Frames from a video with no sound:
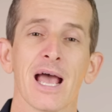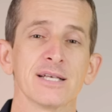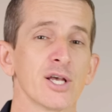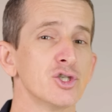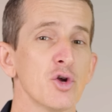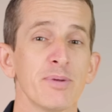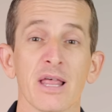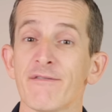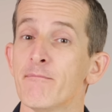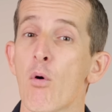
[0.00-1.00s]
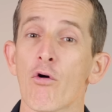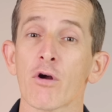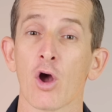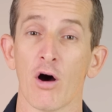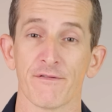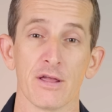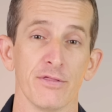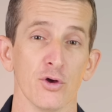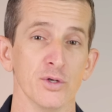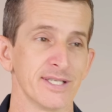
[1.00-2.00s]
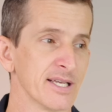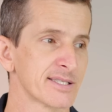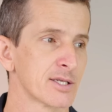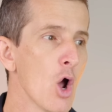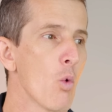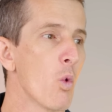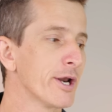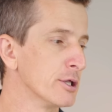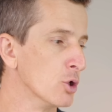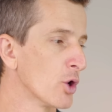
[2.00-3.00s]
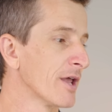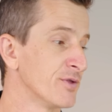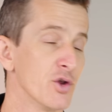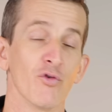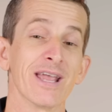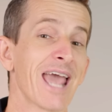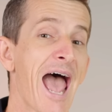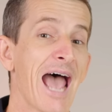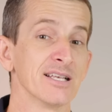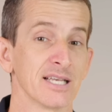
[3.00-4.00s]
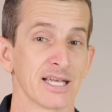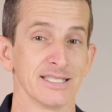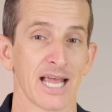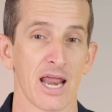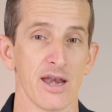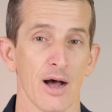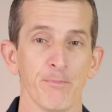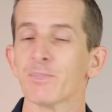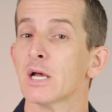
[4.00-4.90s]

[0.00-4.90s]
as I do believe more coffee enthusiasts would look at the Eureka as a contender.